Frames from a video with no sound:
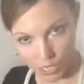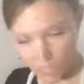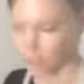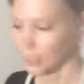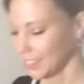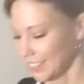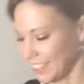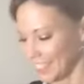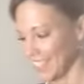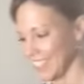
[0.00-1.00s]
Cool.
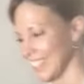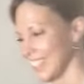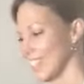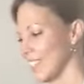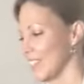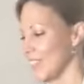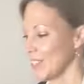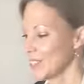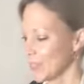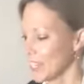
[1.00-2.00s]
Sweet.